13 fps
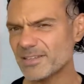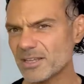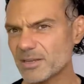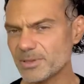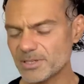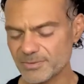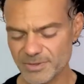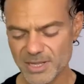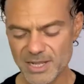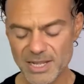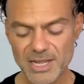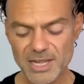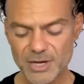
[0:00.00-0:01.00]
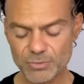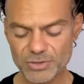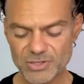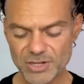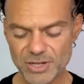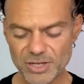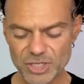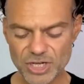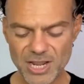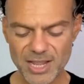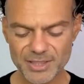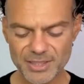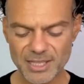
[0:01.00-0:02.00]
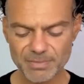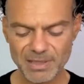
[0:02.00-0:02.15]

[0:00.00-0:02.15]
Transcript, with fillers: done a bit of research, I think